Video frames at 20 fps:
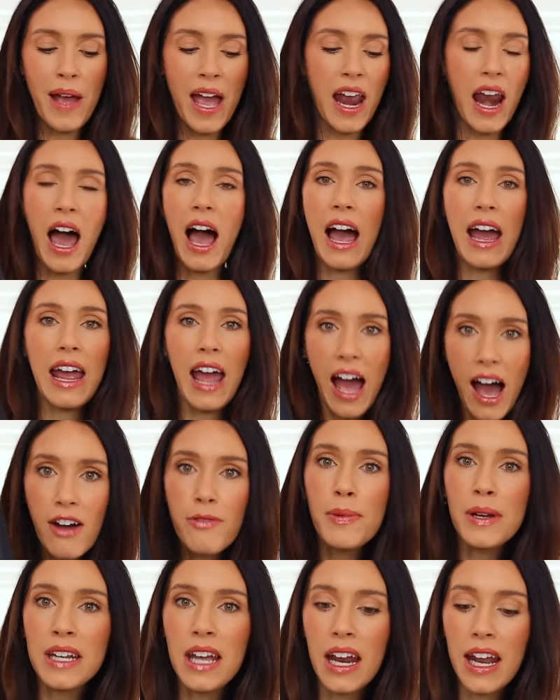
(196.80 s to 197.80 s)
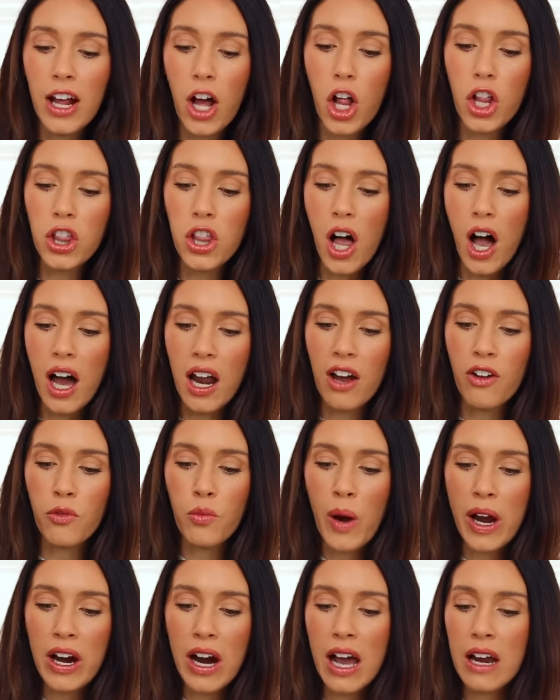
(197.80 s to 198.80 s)
and I have been getting a lot of
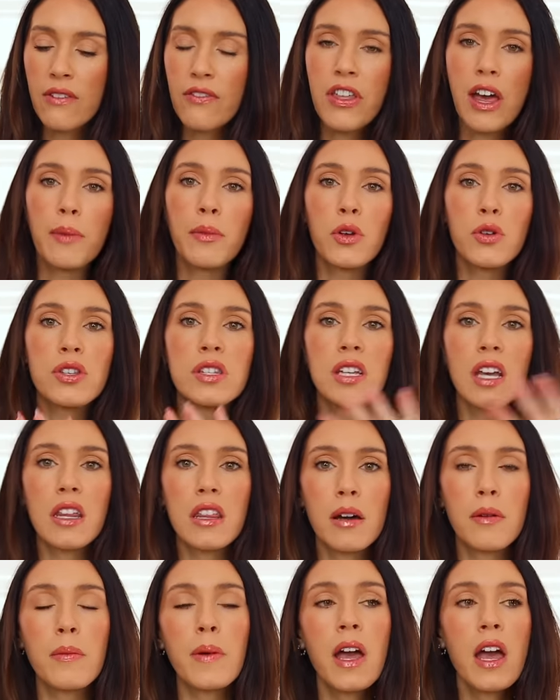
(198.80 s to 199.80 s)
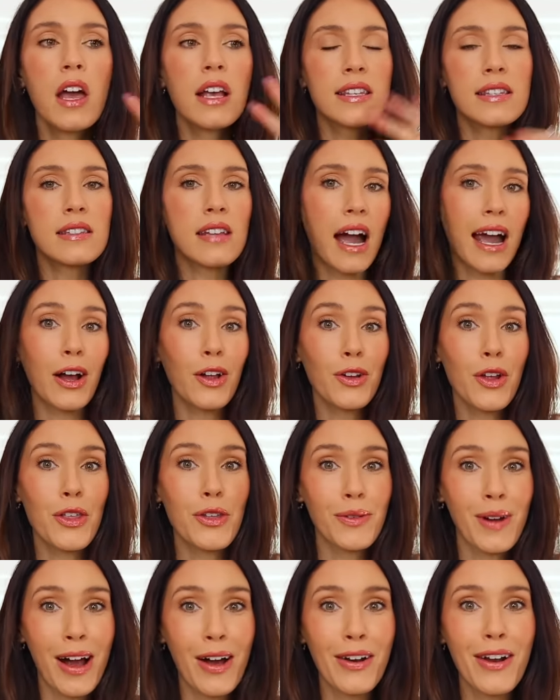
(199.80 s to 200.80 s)
wear out of them. You'll see them styled
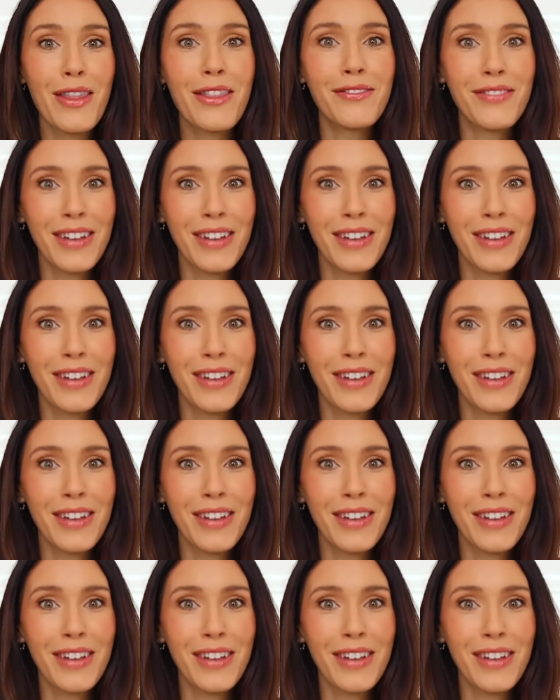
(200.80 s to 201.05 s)
throughout the